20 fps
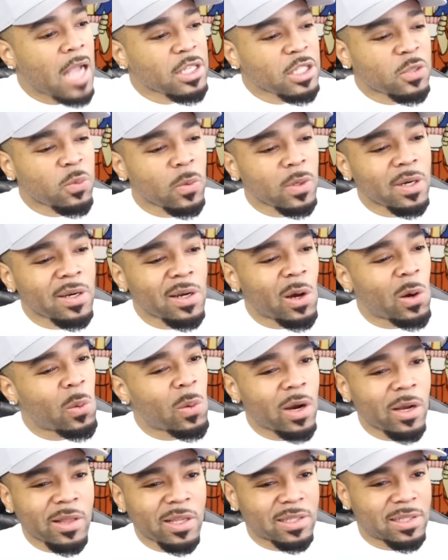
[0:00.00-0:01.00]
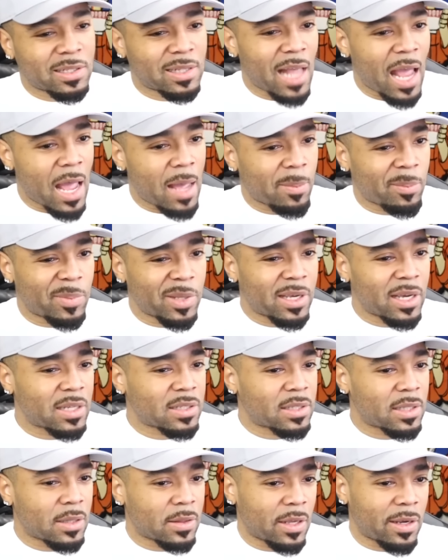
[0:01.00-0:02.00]
I just want to know where this is at,
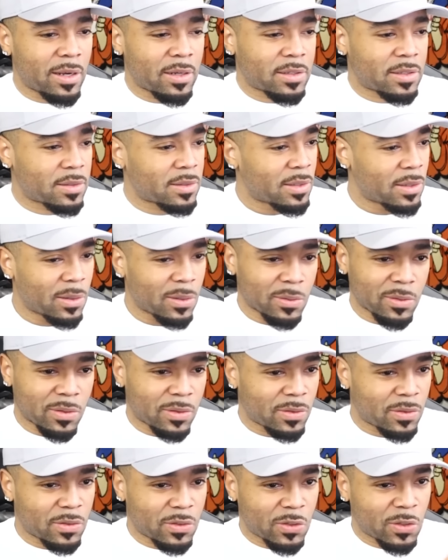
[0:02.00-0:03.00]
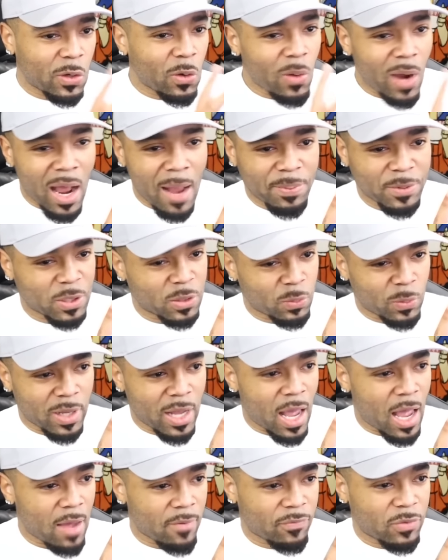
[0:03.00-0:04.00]
because there's two options we
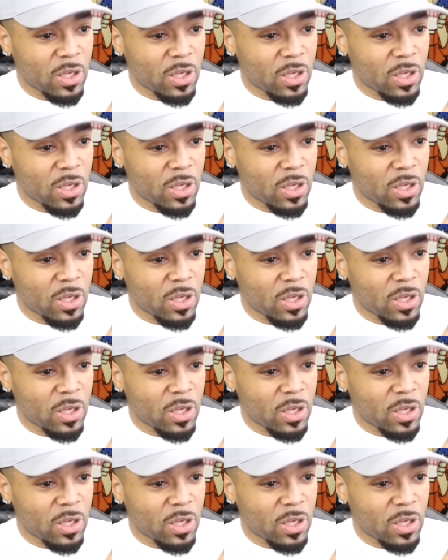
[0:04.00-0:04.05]
have.